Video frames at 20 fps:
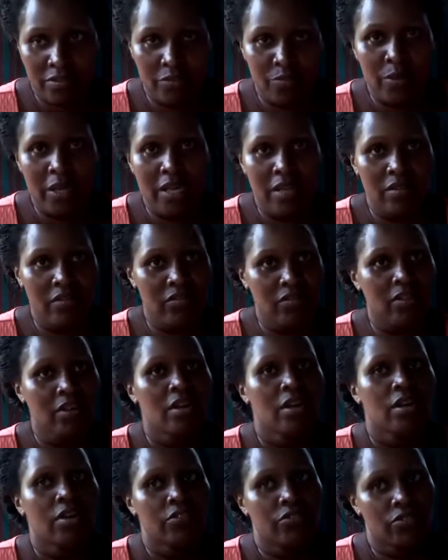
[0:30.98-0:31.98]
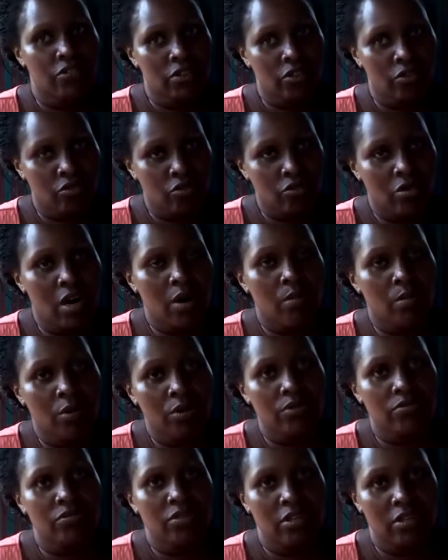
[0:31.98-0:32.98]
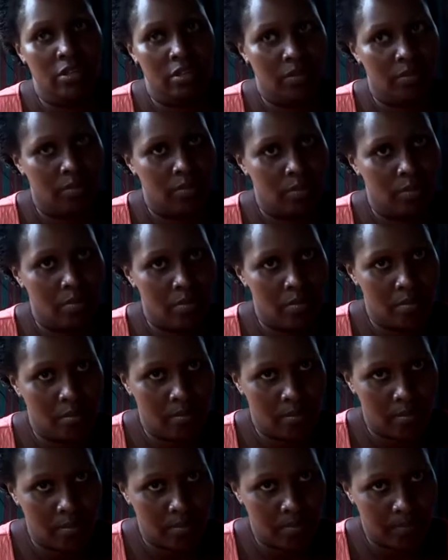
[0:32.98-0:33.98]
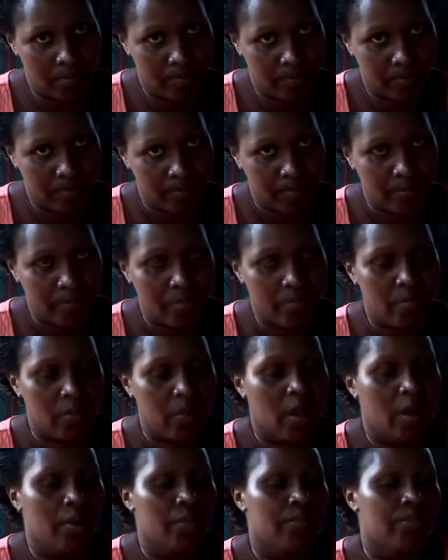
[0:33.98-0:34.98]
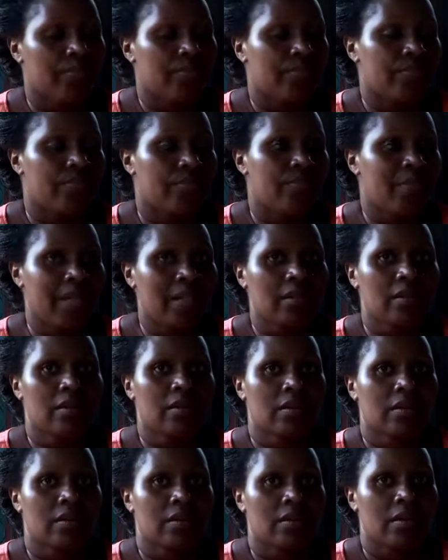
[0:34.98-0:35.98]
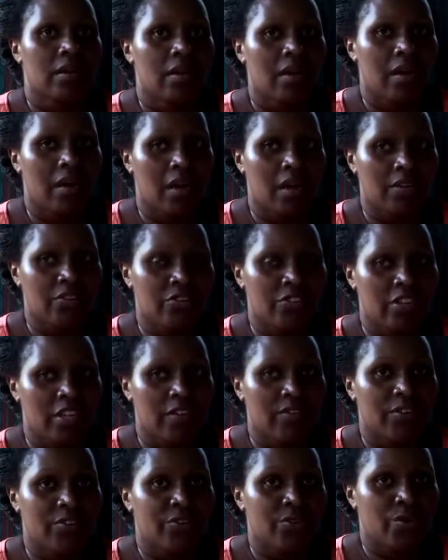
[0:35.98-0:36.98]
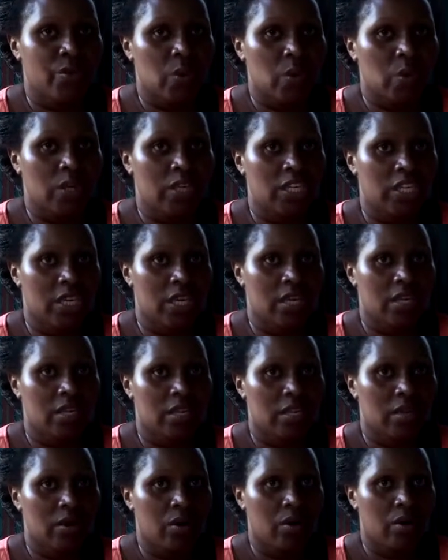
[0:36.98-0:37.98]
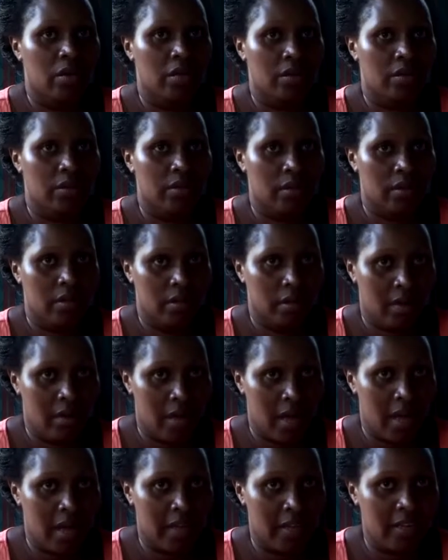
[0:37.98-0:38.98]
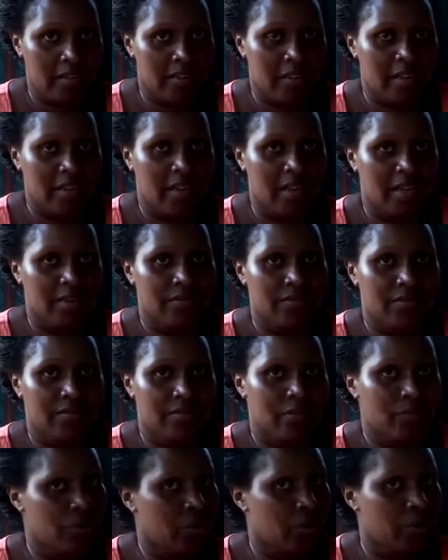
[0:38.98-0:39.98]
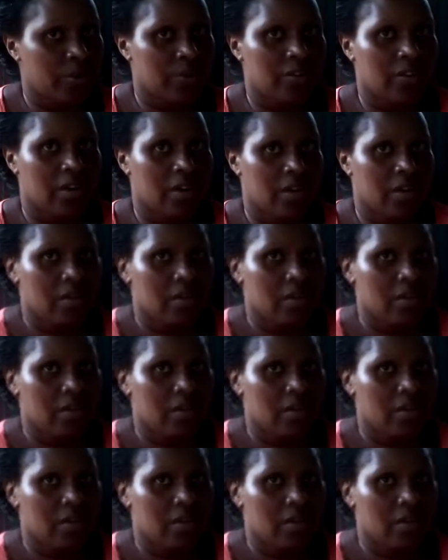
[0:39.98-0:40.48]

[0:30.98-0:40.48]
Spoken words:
it's beans, she drank mostly um, milk, and she never took water. Her entire life, no water.